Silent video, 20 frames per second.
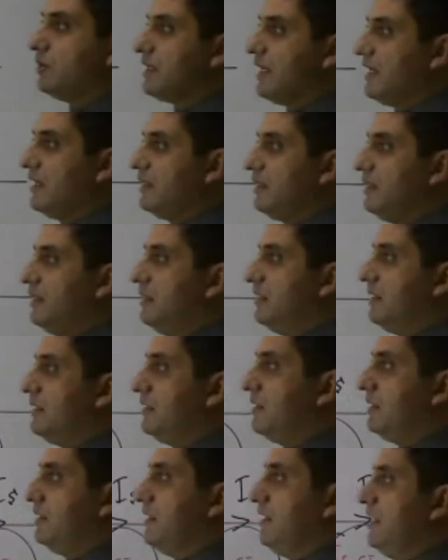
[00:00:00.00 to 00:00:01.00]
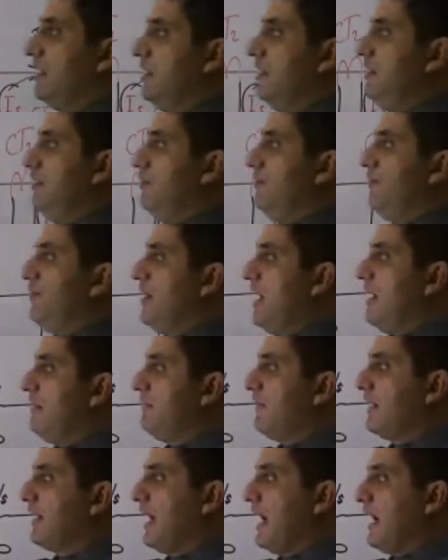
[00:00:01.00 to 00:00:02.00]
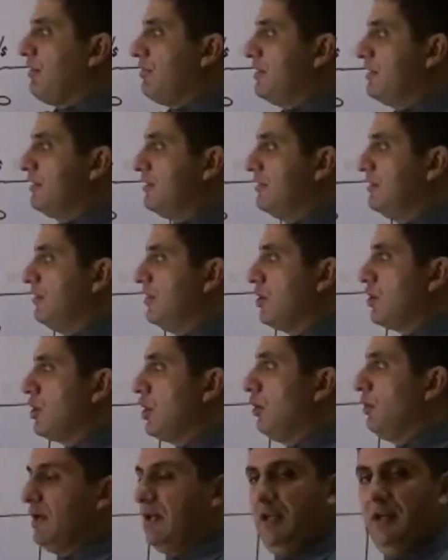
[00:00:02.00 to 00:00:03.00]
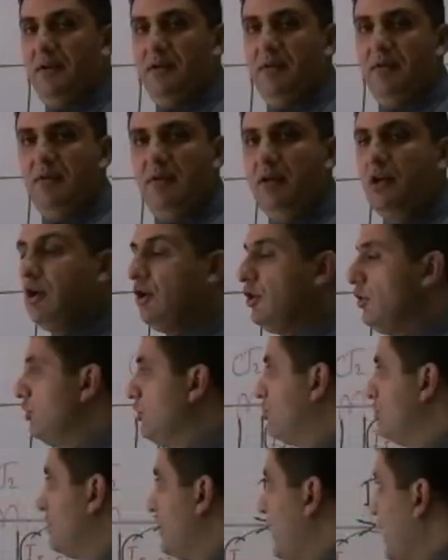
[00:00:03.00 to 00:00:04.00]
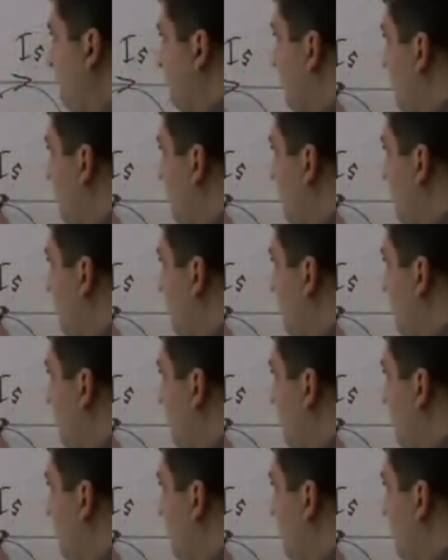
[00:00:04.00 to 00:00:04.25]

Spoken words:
sure that if you have a current going in, you should